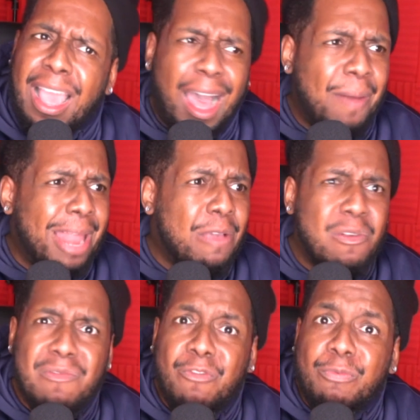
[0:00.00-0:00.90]
I'm like,
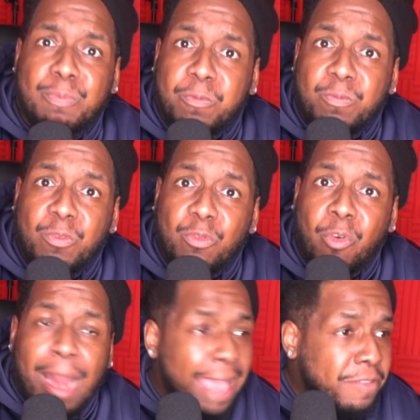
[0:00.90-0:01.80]

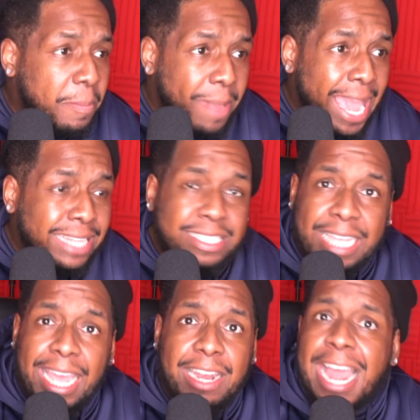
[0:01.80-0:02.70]
for having a bad
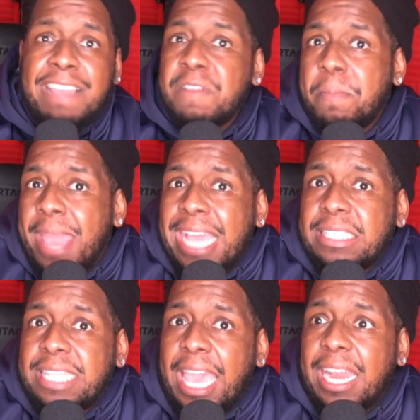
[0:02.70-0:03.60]
set, not even a bad
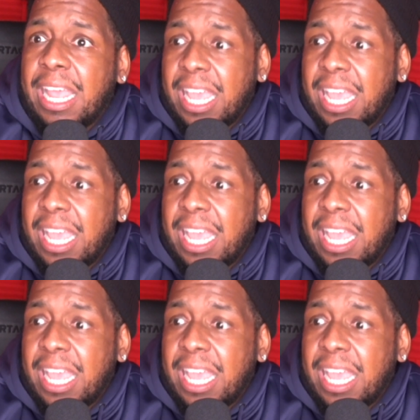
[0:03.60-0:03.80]
set.